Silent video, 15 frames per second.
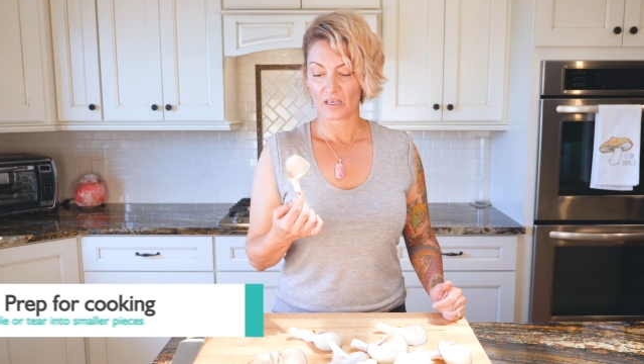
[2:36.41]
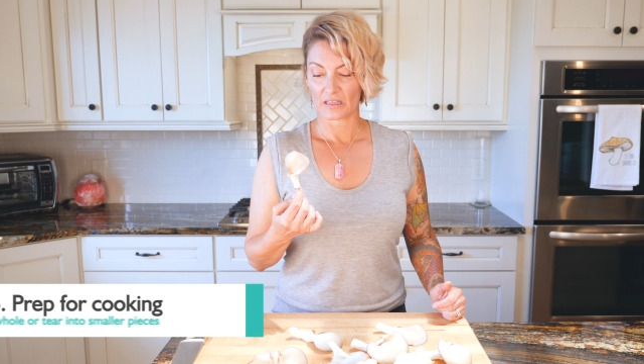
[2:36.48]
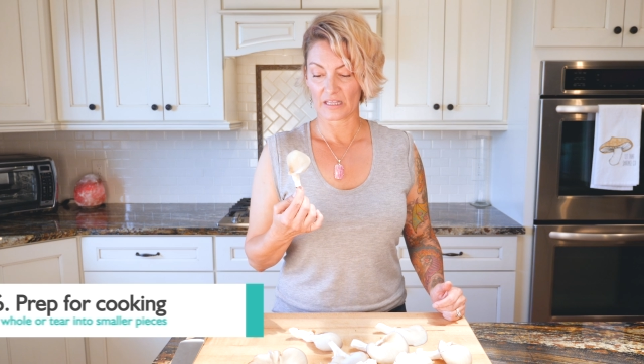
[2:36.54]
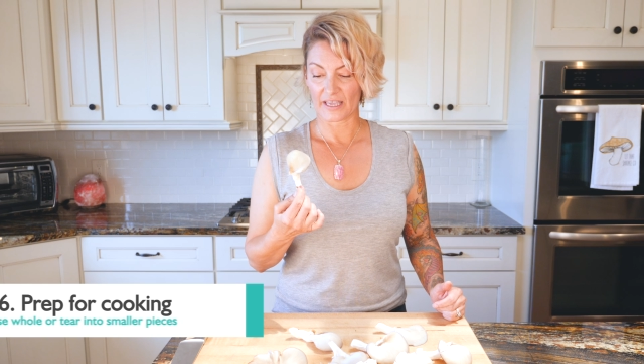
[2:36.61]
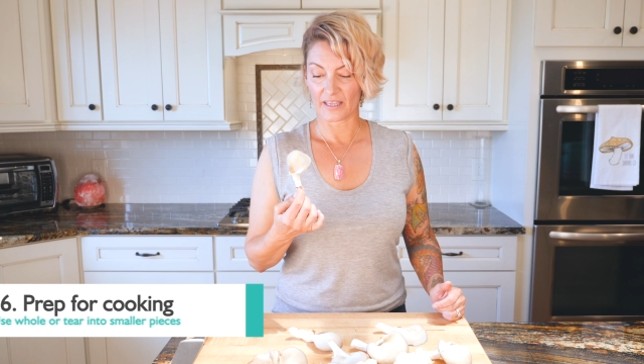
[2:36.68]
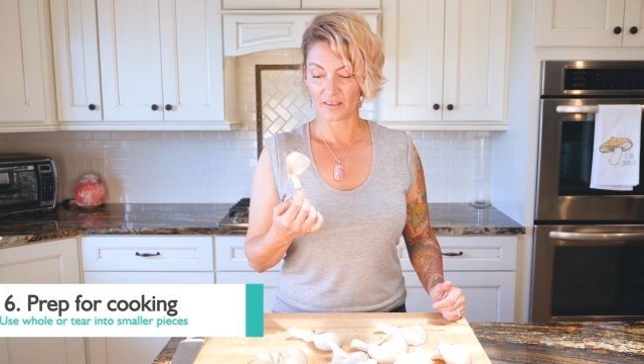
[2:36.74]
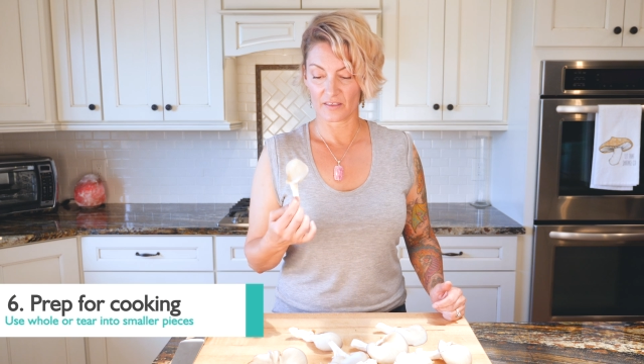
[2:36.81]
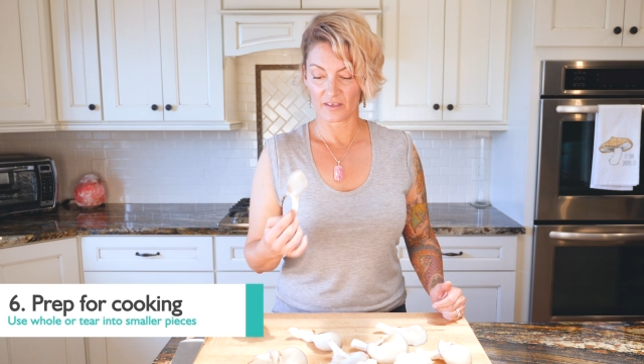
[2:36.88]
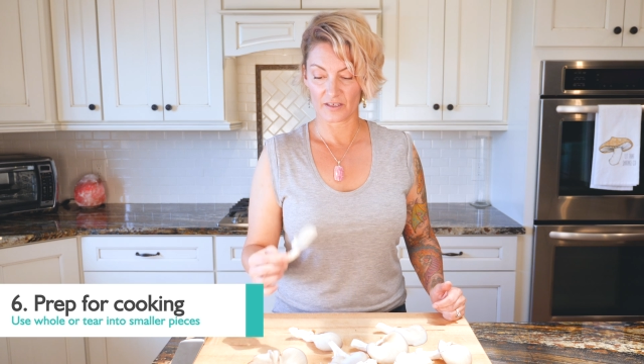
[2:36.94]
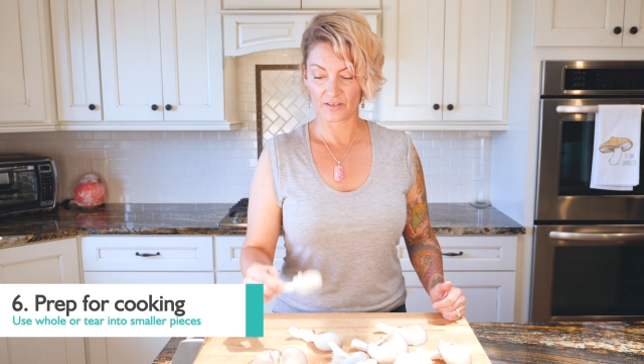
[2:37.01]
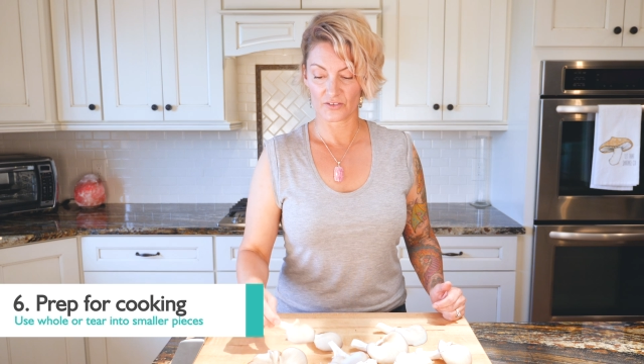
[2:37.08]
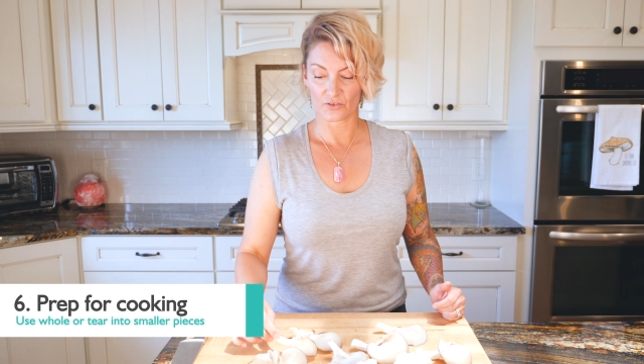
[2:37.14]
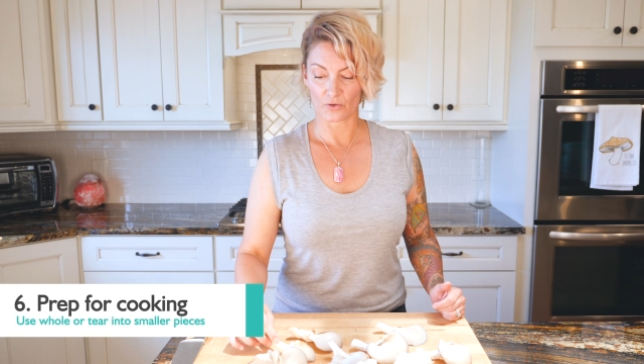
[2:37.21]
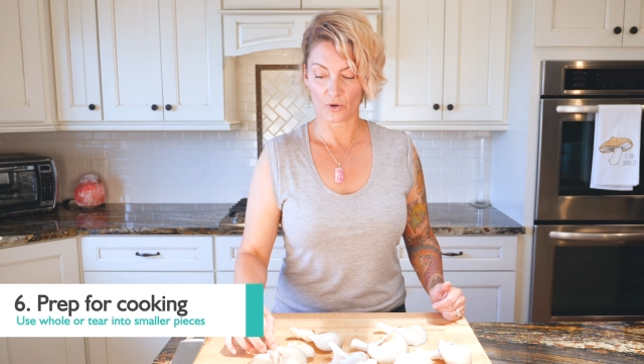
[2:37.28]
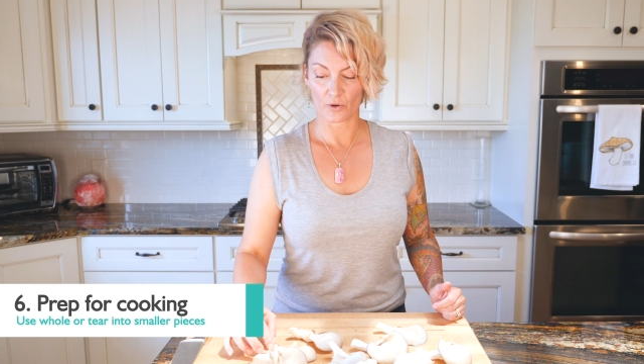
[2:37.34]
like
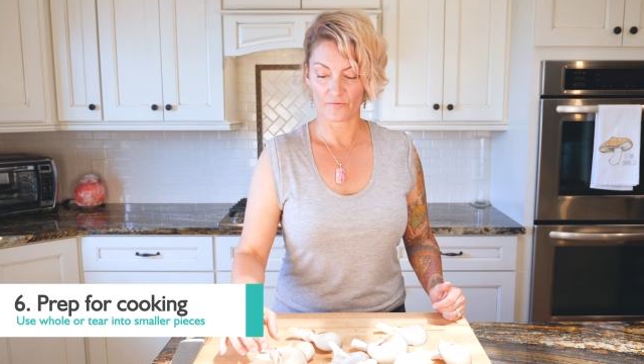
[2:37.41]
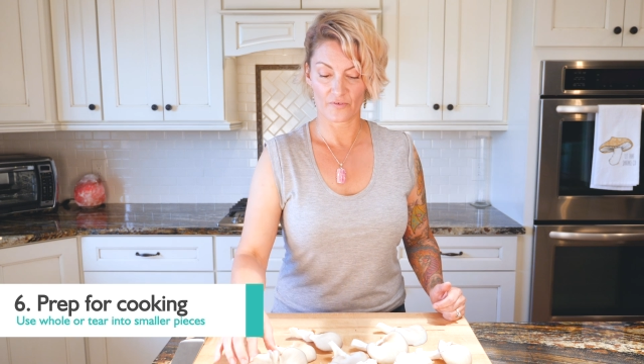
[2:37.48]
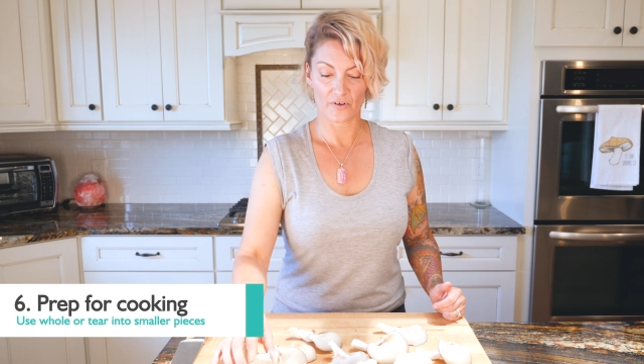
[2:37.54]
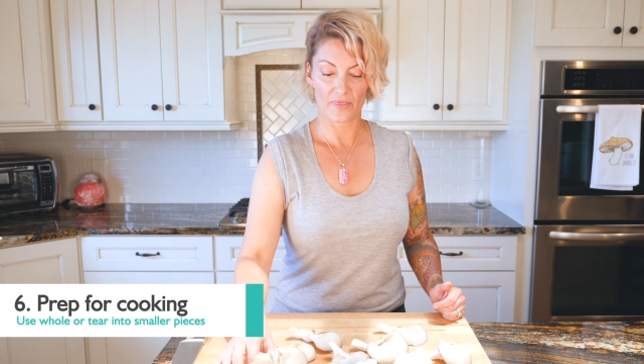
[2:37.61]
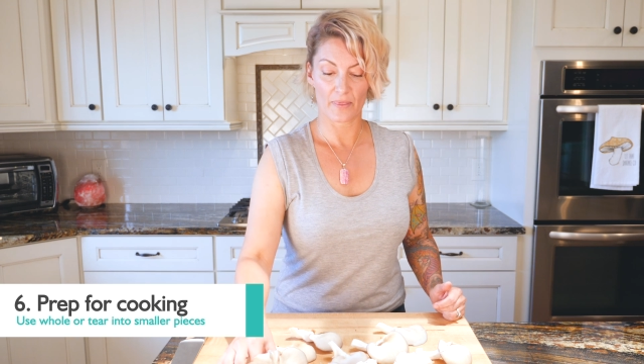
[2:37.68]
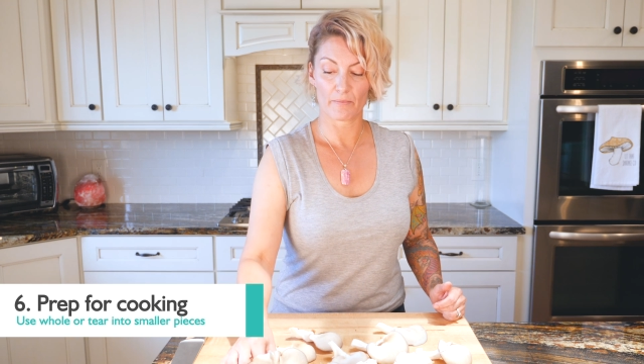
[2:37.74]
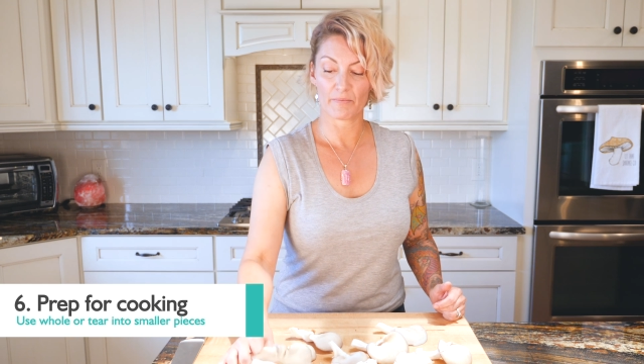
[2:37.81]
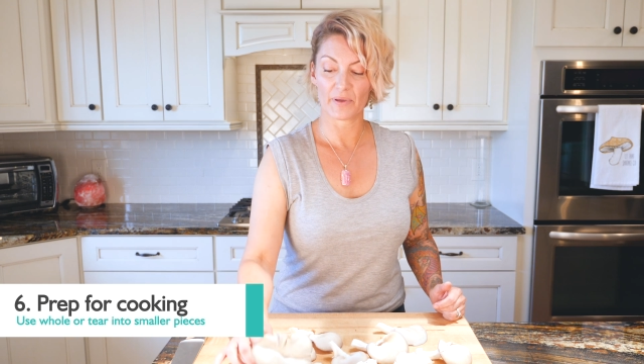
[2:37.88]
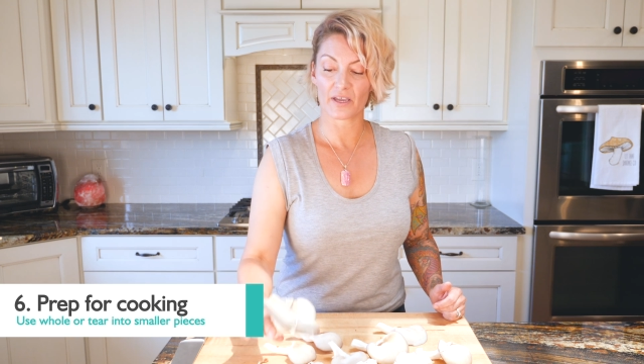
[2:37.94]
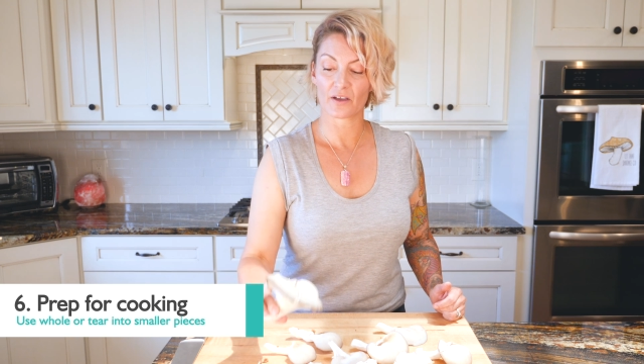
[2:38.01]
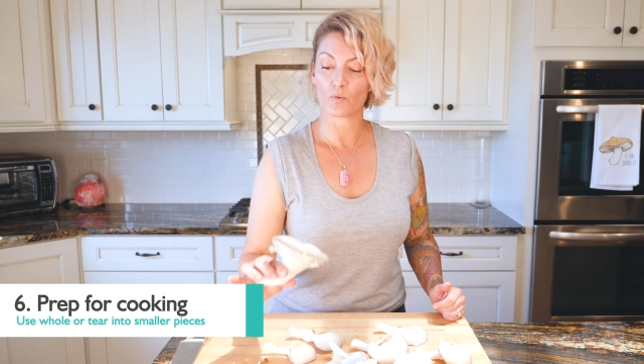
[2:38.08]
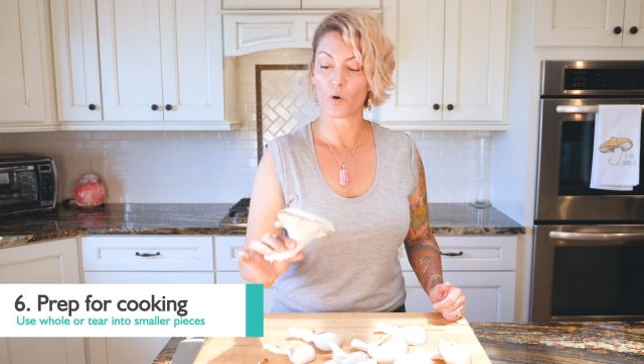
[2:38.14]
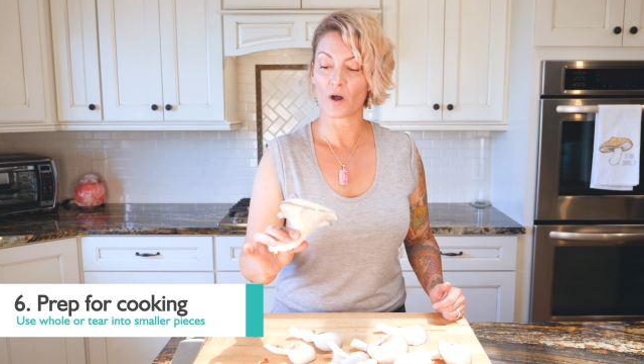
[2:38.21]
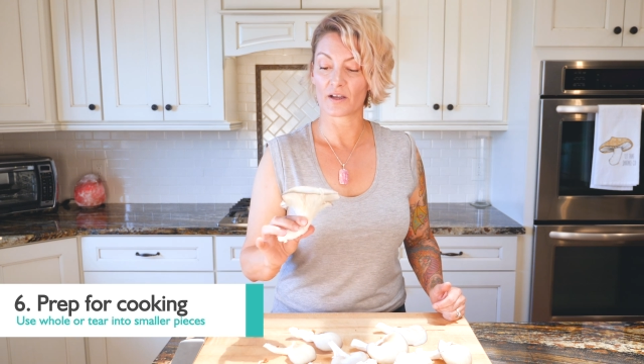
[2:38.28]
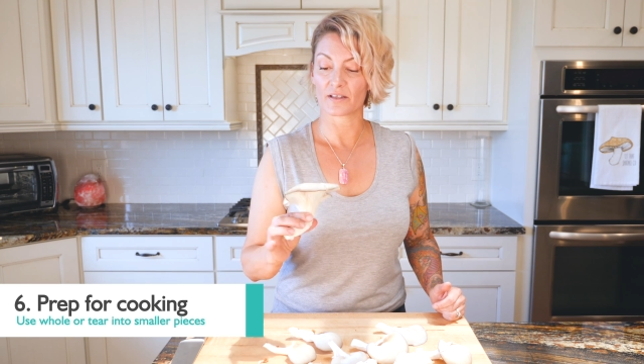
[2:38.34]
this, or for the big
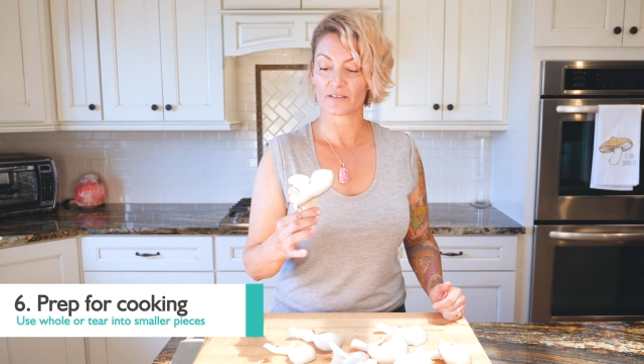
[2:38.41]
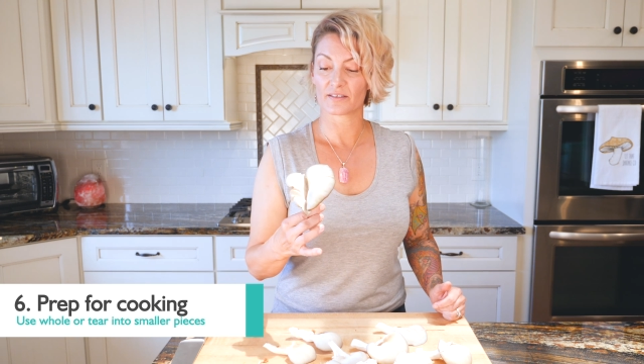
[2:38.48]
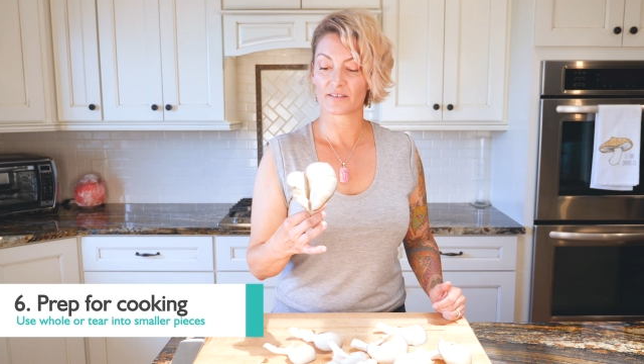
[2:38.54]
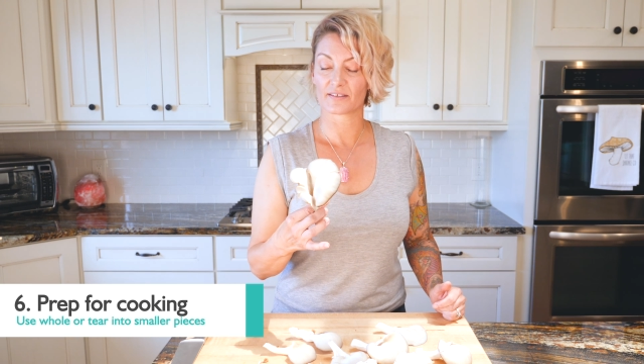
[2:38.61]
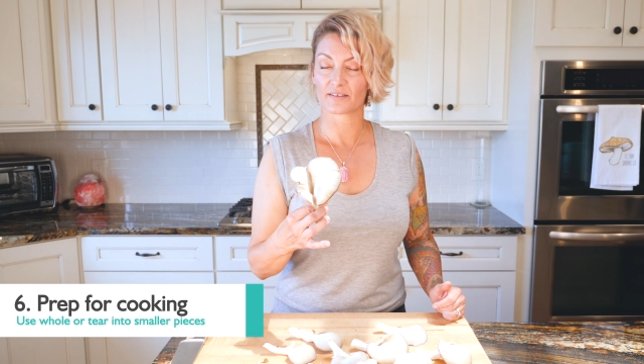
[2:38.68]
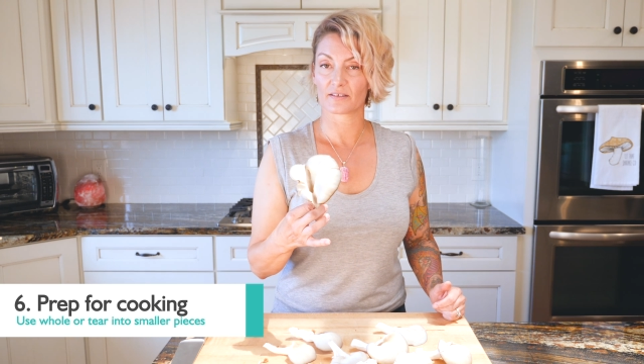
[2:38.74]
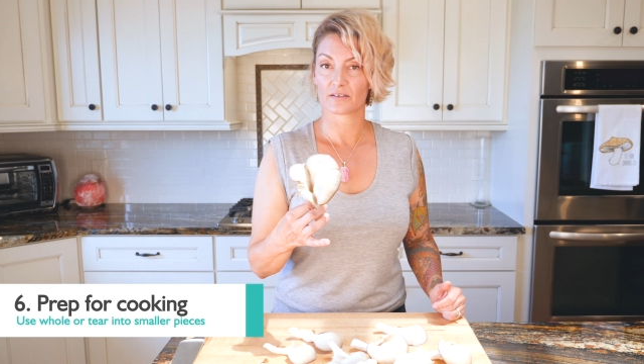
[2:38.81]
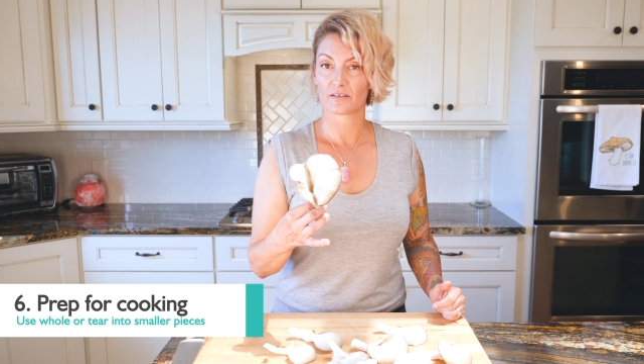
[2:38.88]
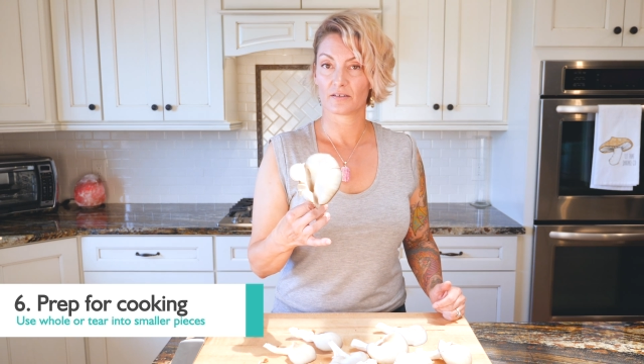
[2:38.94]
ones,